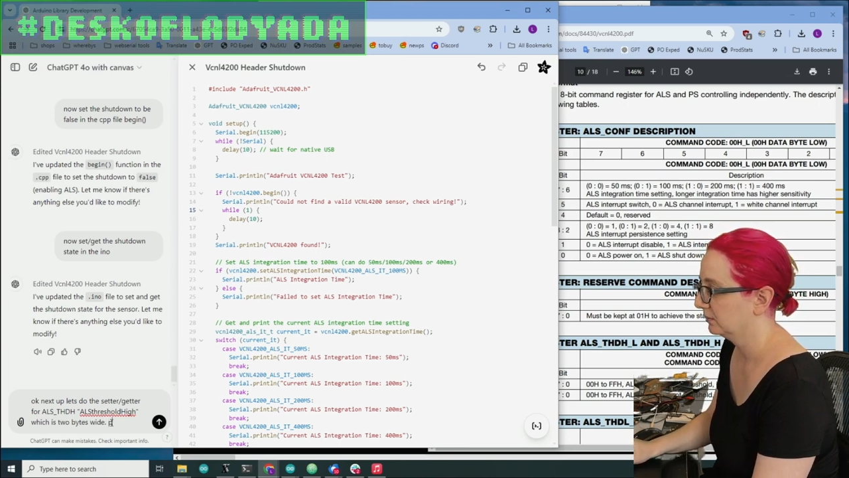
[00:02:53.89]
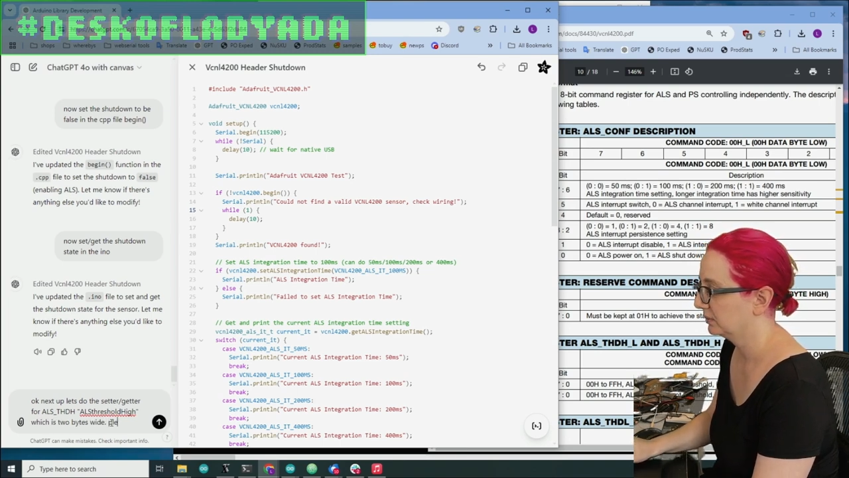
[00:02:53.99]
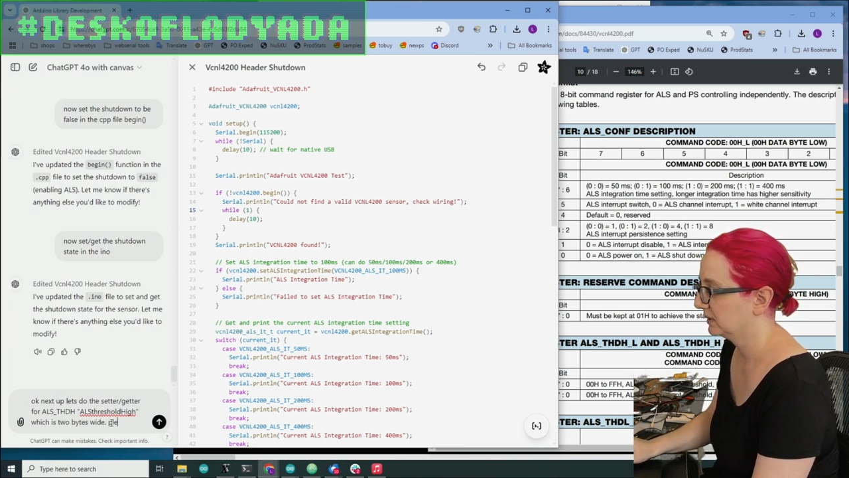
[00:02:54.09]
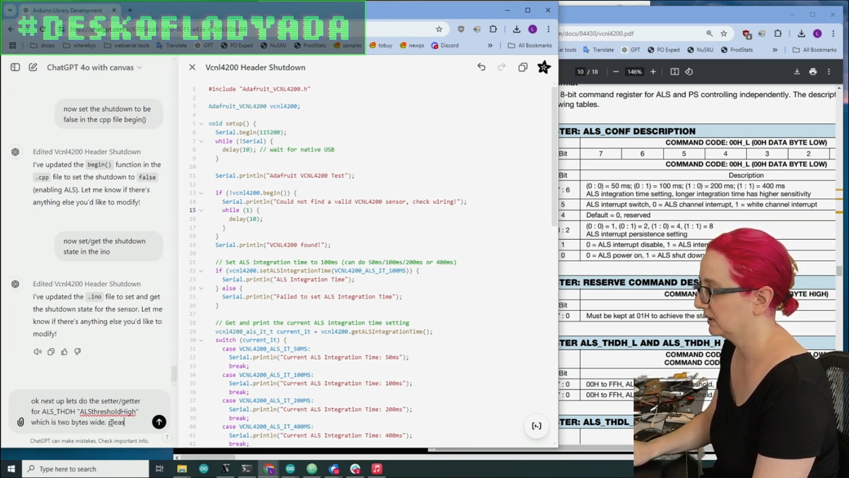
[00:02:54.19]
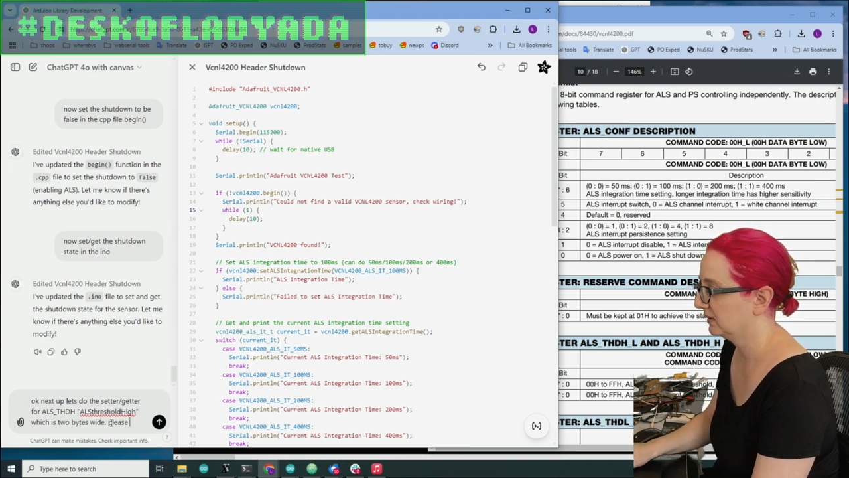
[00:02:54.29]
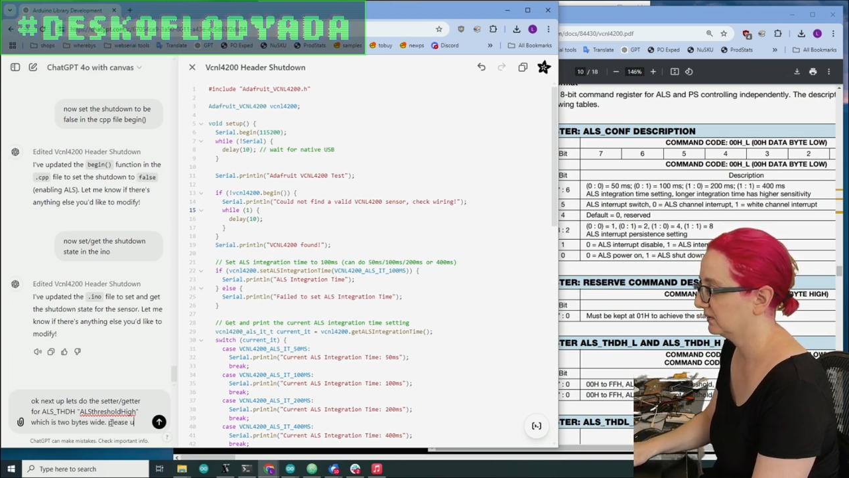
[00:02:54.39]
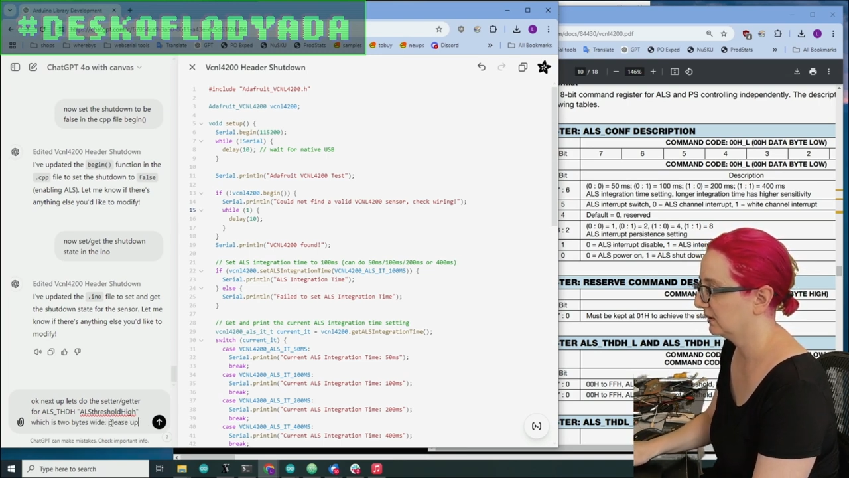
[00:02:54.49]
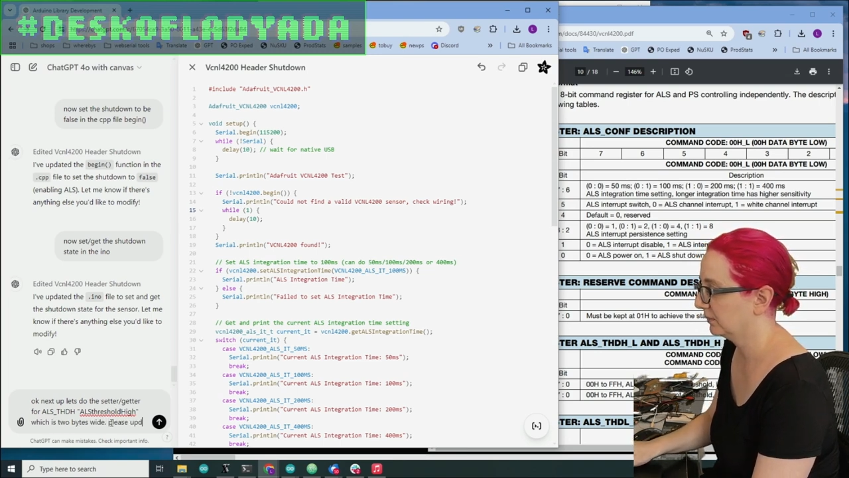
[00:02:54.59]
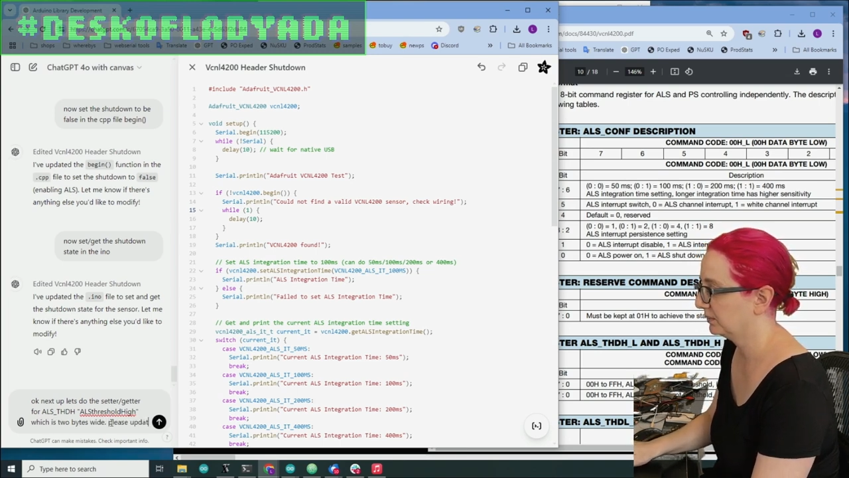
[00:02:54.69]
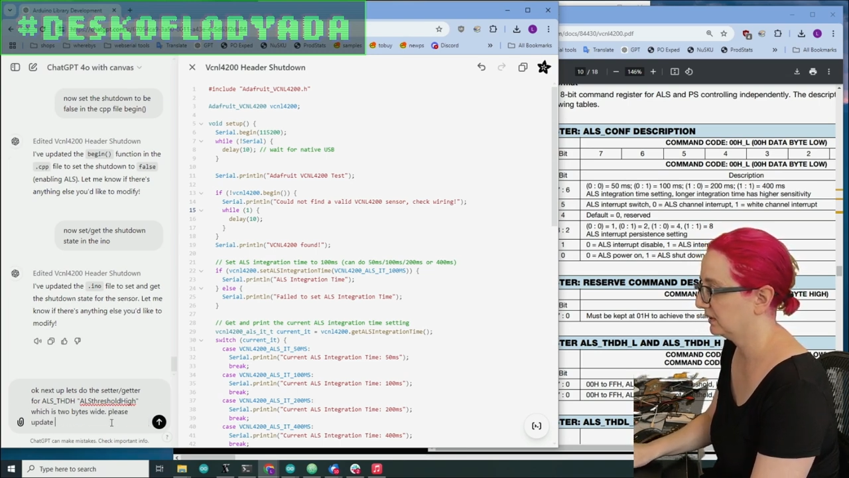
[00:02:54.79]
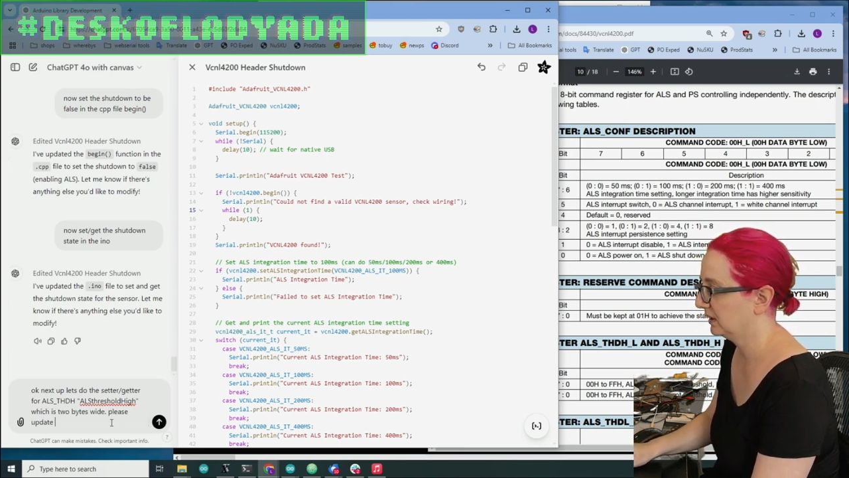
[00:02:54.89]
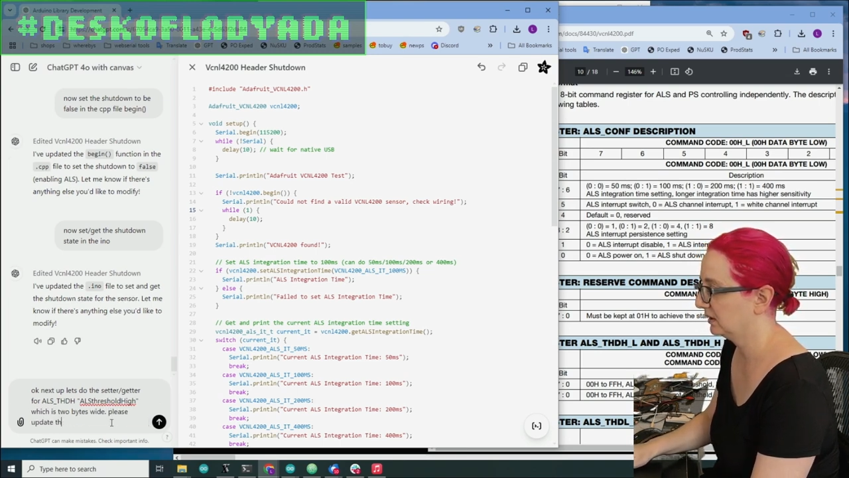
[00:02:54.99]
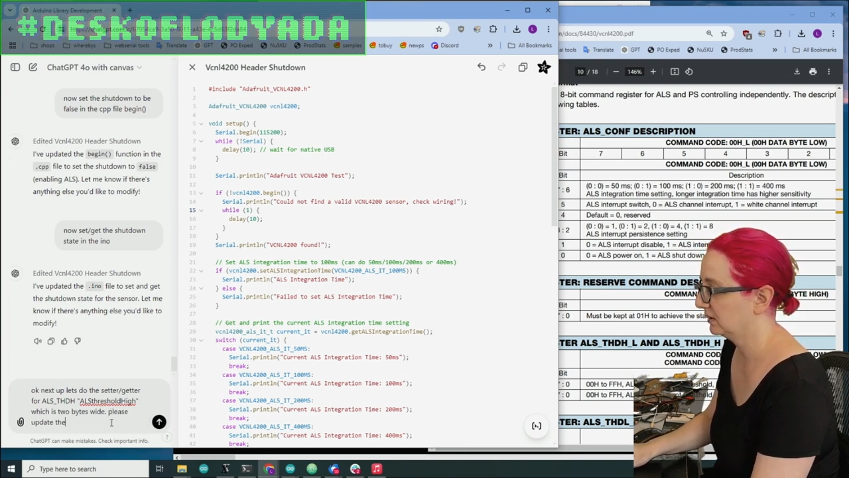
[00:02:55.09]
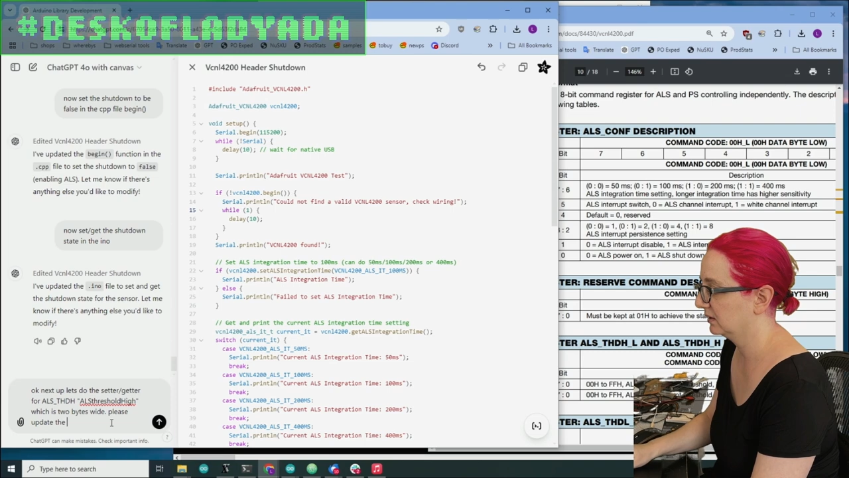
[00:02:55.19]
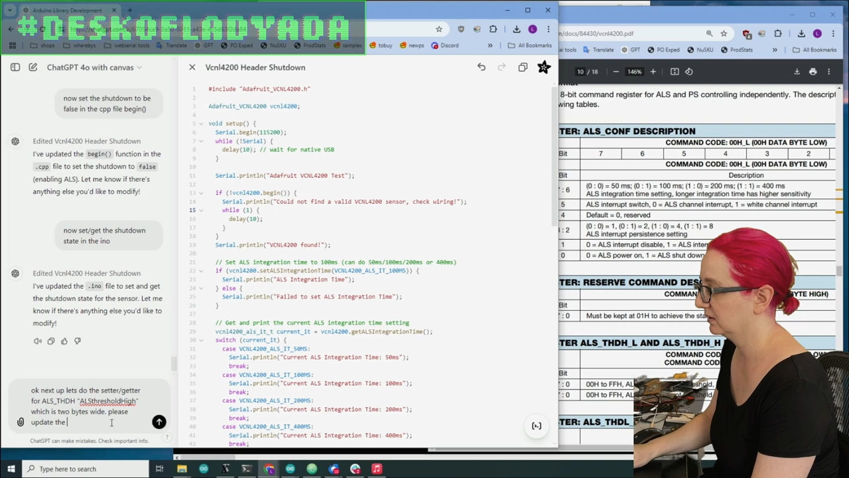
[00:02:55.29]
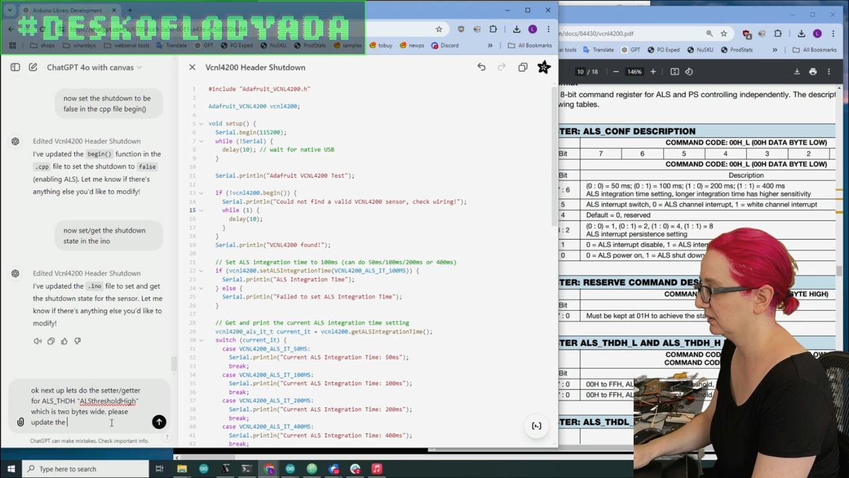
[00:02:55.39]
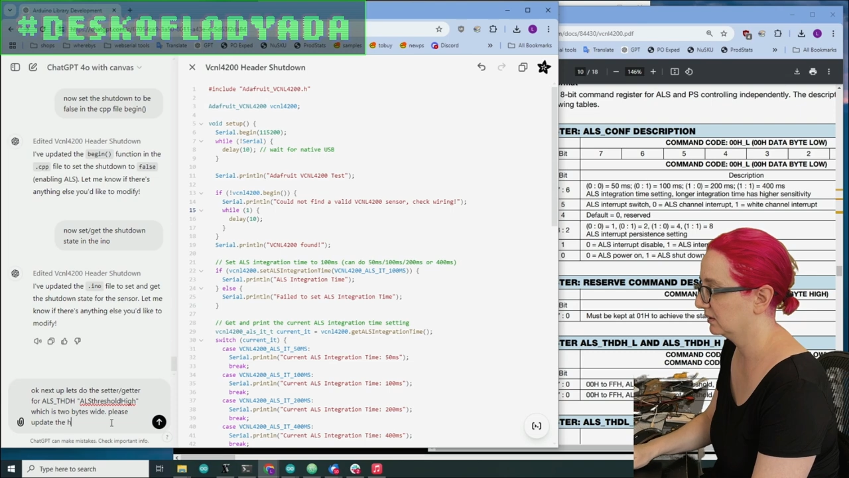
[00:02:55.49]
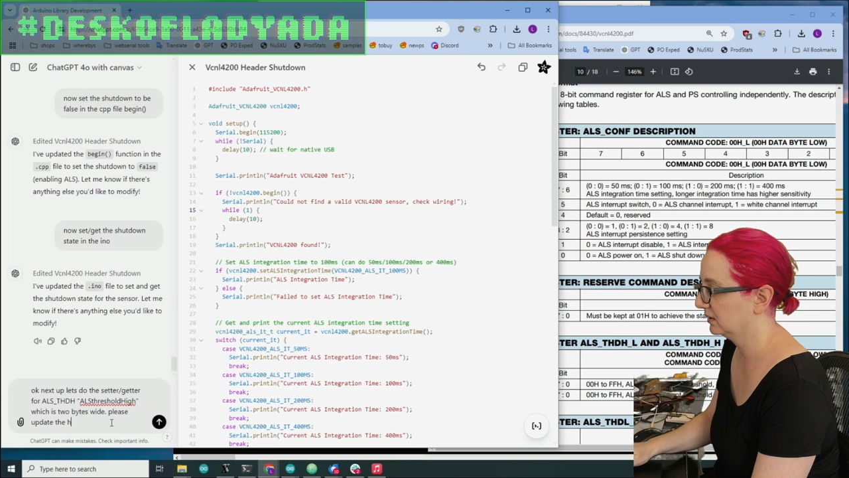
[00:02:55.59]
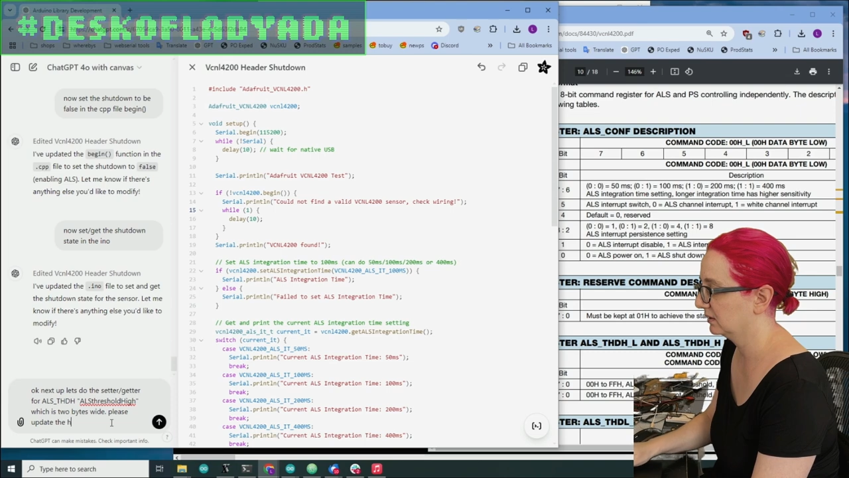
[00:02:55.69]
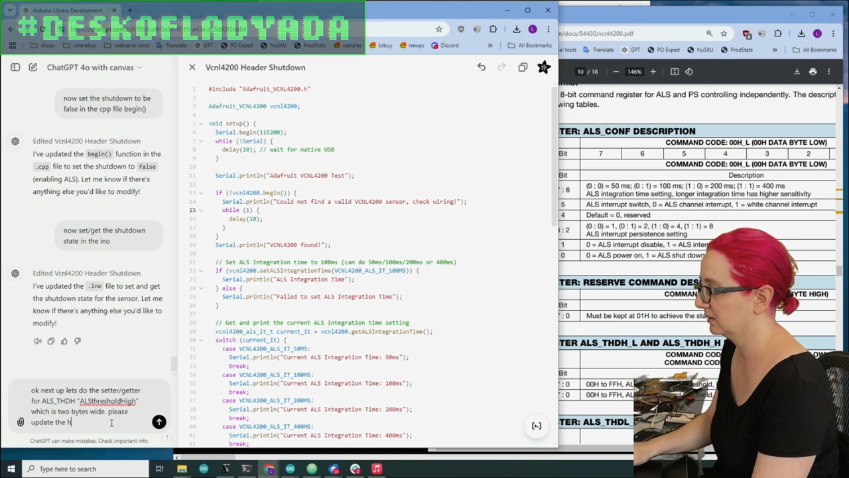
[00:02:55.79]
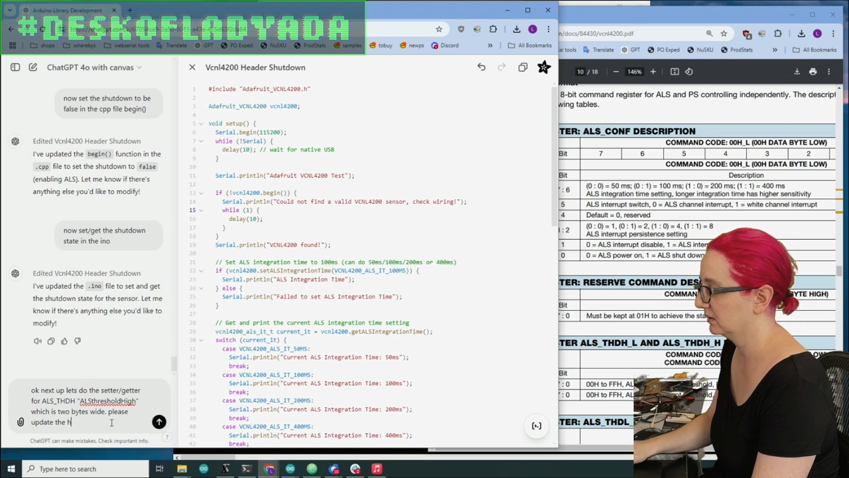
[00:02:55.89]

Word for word: Please update the